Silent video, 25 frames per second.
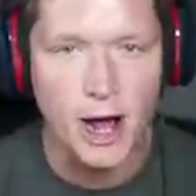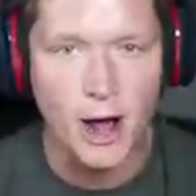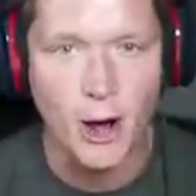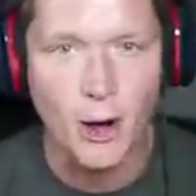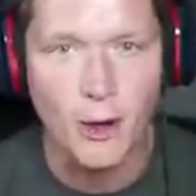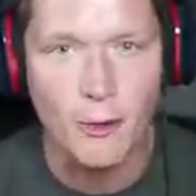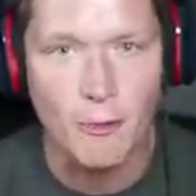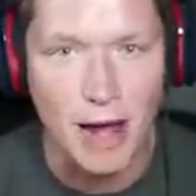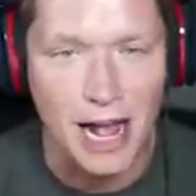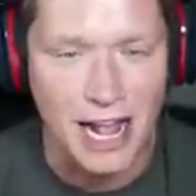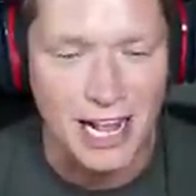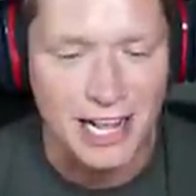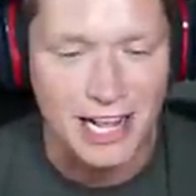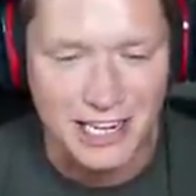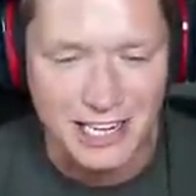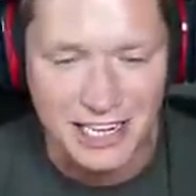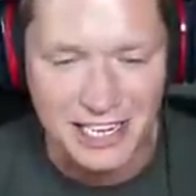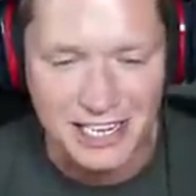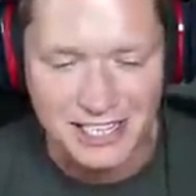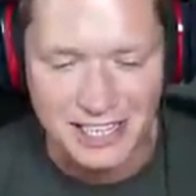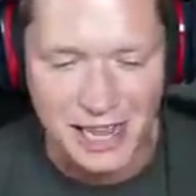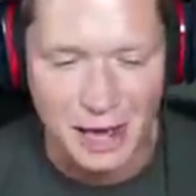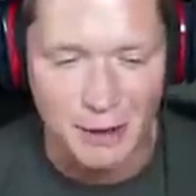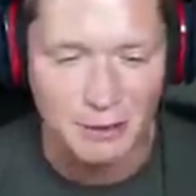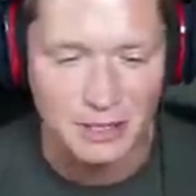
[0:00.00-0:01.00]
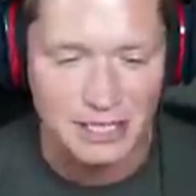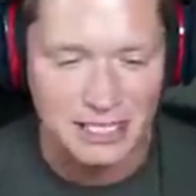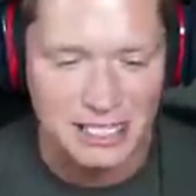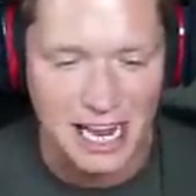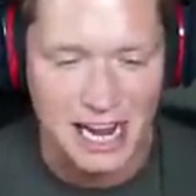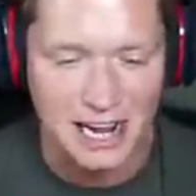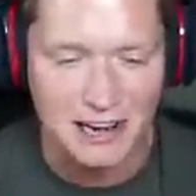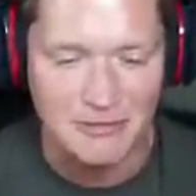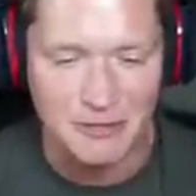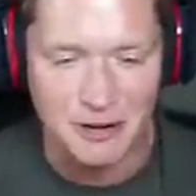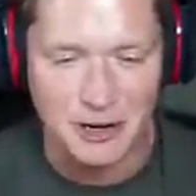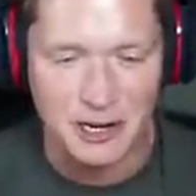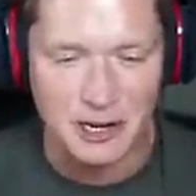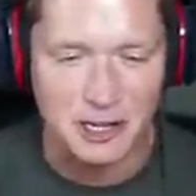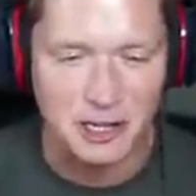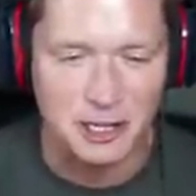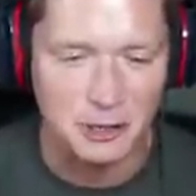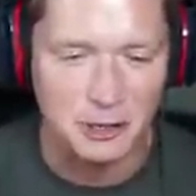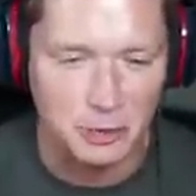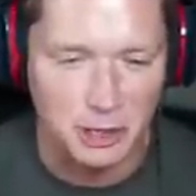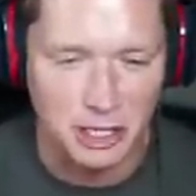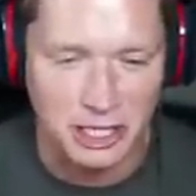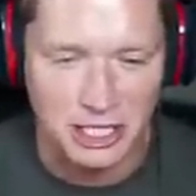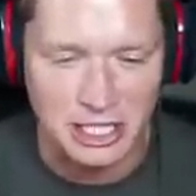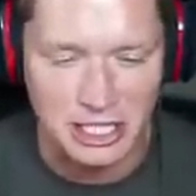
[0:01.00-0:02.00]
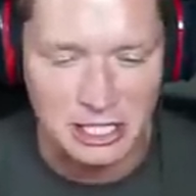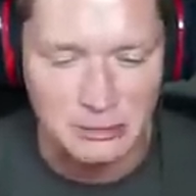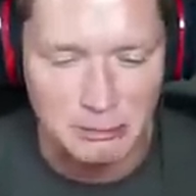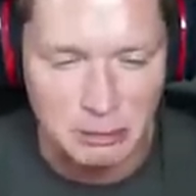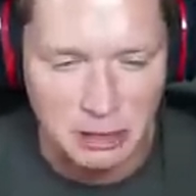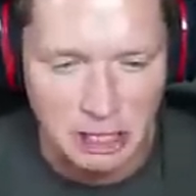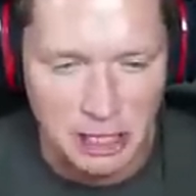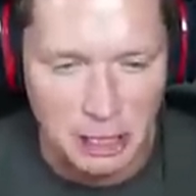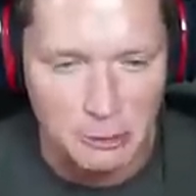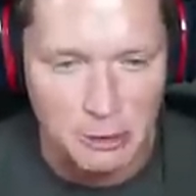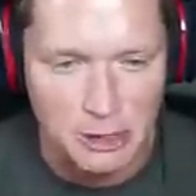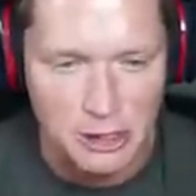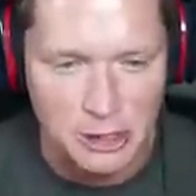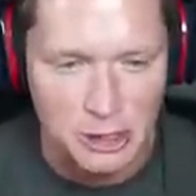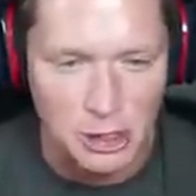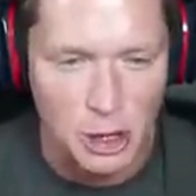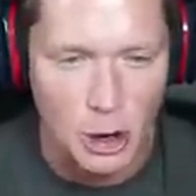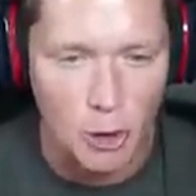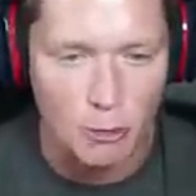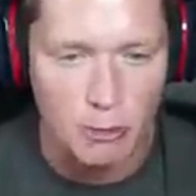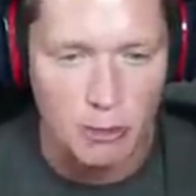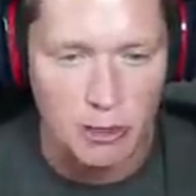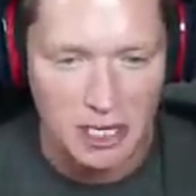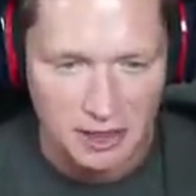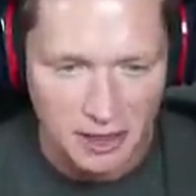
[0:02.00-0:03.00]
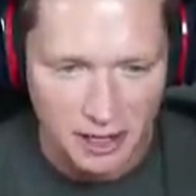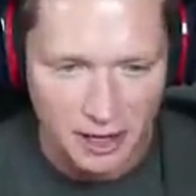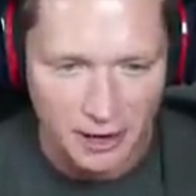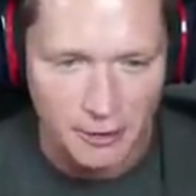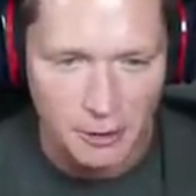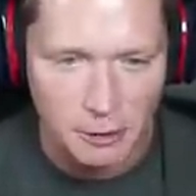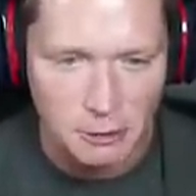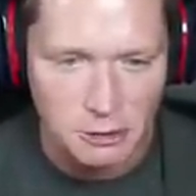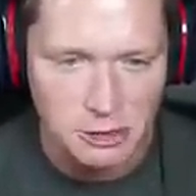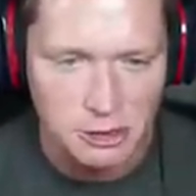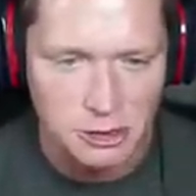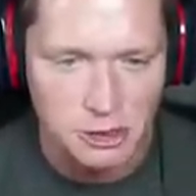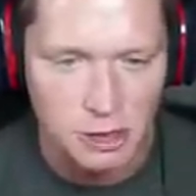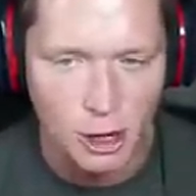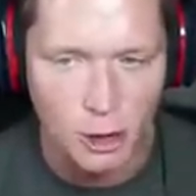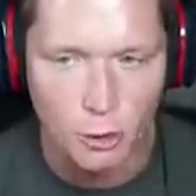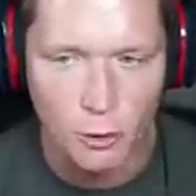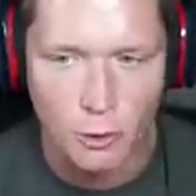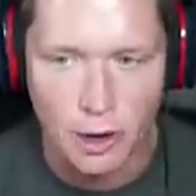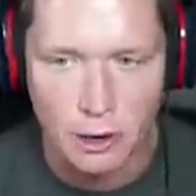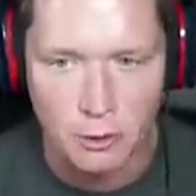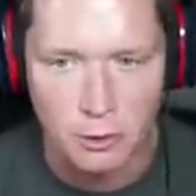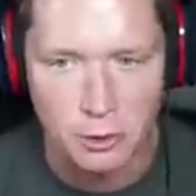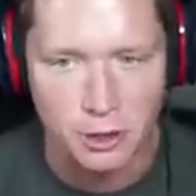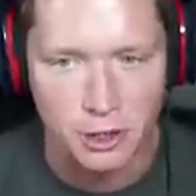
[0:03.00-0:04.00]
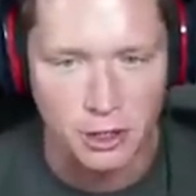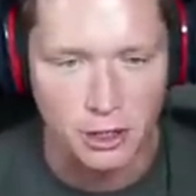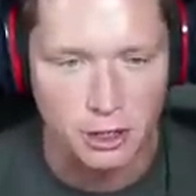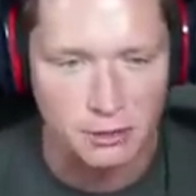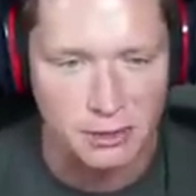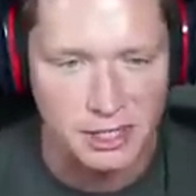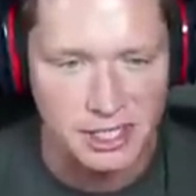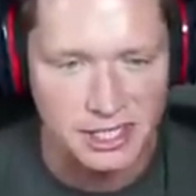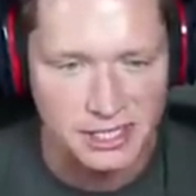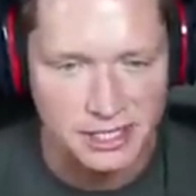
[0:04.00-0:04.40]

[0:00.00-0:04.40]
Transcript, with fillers: Oh my goodness, that was not a very good release, but there was nobody there. There was no way we were going to miss